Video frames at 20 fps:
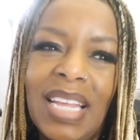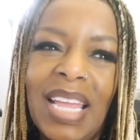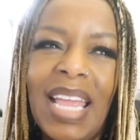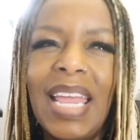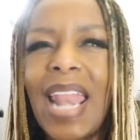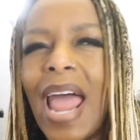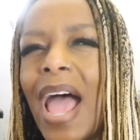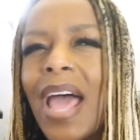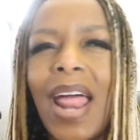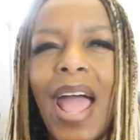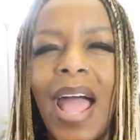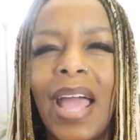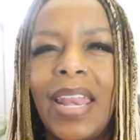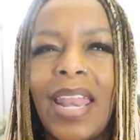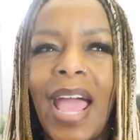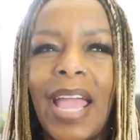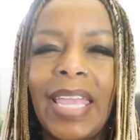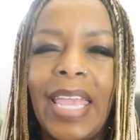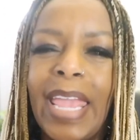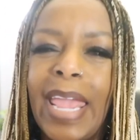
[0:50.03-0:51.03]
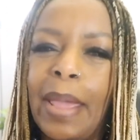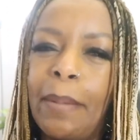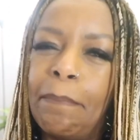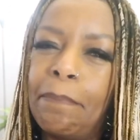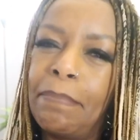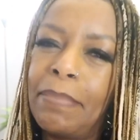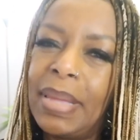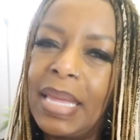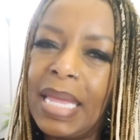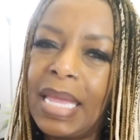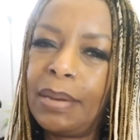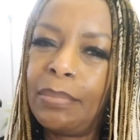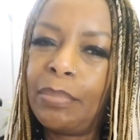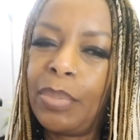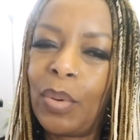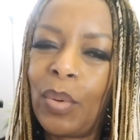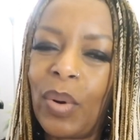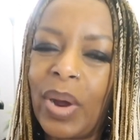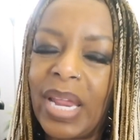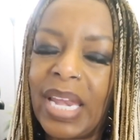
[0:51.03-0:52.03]
And I, and I can't
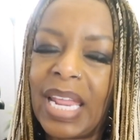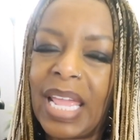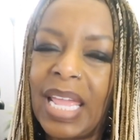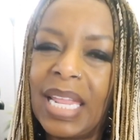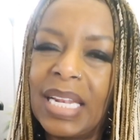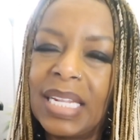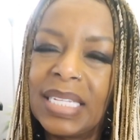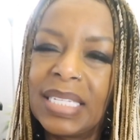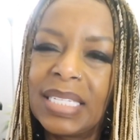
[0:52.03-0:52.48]
pinpoint it.